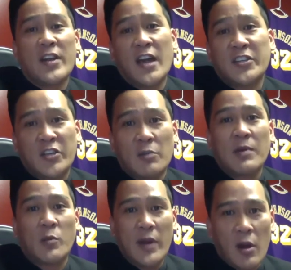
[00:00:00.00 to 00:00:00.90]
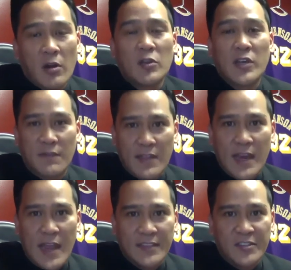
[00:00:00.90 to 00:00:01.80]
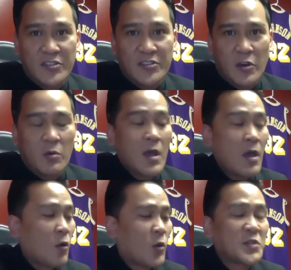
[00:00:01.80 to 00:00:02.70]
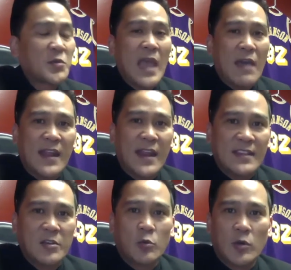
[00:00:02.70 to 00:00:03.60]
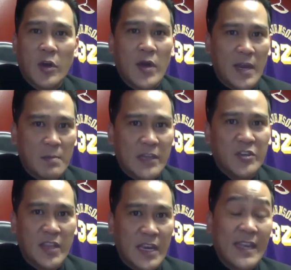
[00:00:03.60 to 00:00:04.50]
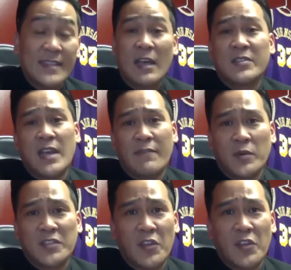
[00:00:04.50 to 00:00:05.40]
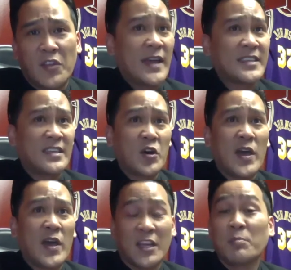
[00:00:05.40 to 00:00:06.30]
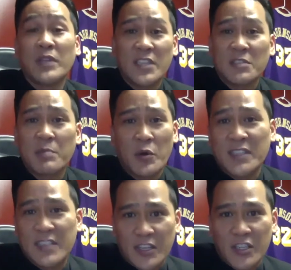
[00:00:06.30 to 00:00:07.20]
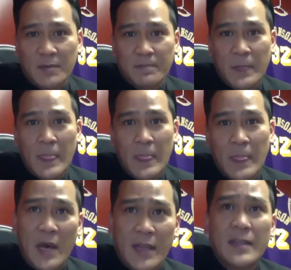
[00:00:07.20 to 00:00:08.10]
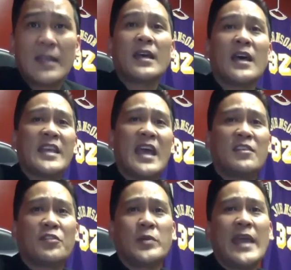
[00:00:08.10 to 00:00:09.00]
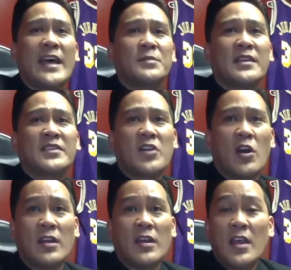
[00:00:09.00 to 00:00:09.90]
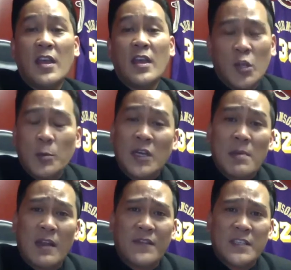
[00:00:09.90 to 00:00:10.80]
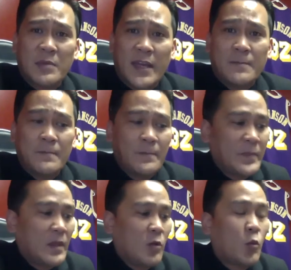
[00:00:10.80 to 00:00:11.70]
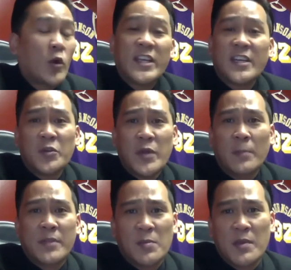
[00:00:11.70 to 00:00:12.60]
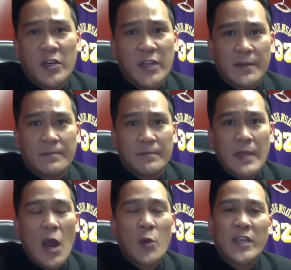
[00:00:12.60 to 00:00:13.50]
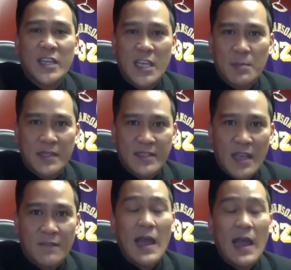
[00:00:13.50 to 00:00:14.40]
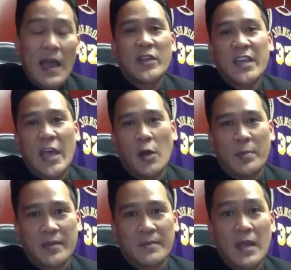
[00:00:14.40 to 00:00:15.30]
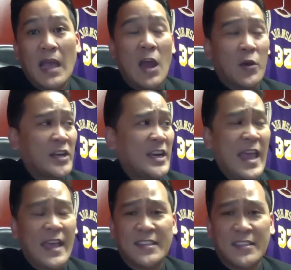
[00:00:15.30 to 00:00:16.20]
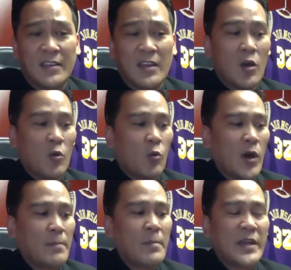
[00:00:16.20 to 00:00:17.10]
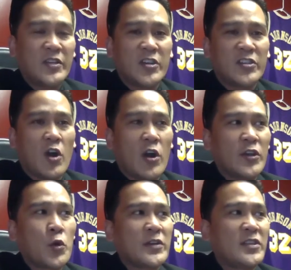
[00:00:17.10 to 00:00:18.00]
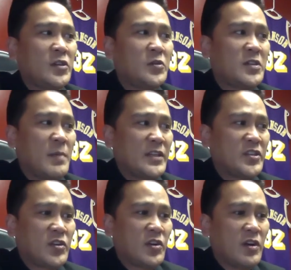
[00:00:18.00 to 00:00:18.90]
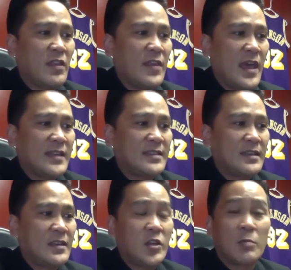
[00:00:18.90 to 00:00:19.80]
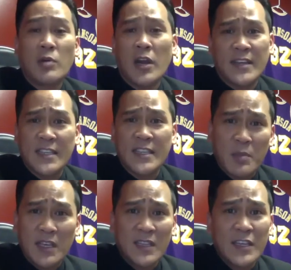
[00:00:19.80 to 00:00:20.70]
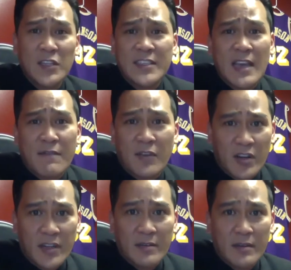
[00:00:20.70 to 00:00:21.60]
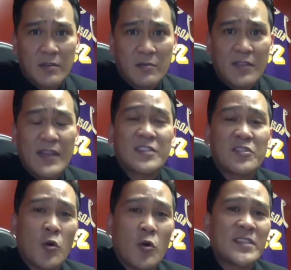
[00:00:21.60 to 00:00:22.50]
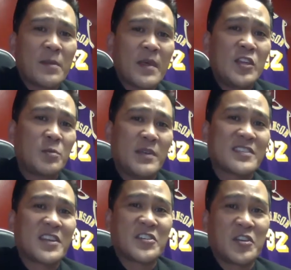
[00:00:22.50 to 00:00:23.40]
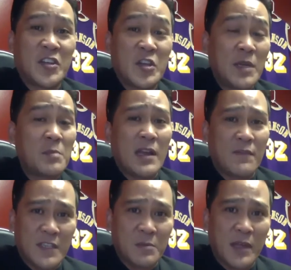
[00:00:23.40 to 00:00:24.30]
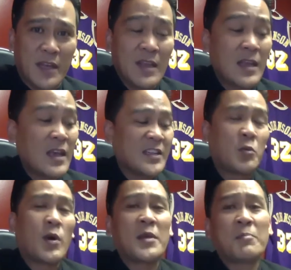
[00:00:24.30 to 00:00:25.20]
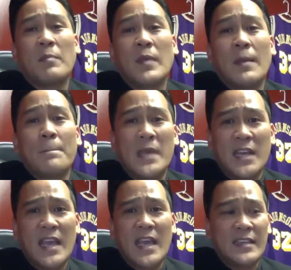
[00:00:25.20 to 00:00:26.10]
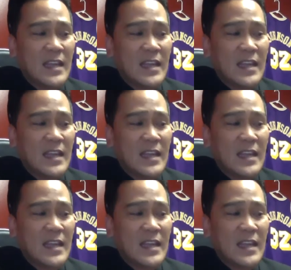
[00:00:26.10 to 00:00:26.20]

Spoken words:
sure, but we are looking for that answer. So once we have that answer, we'll go ahead and make sure that it gets out to everyone so that you guys can go ahead and complete this bonus section. But again, the 3 aspects are community benefits plan. What are you going to do to help the community? How are you going to keep it safe? How are you going to help it? How are you going to enhance it? What measures are you going to do to make sure that your product isn't being illegally diverted, right? That's always something that you should be discussing in the community benefits plan, because you want to mitigate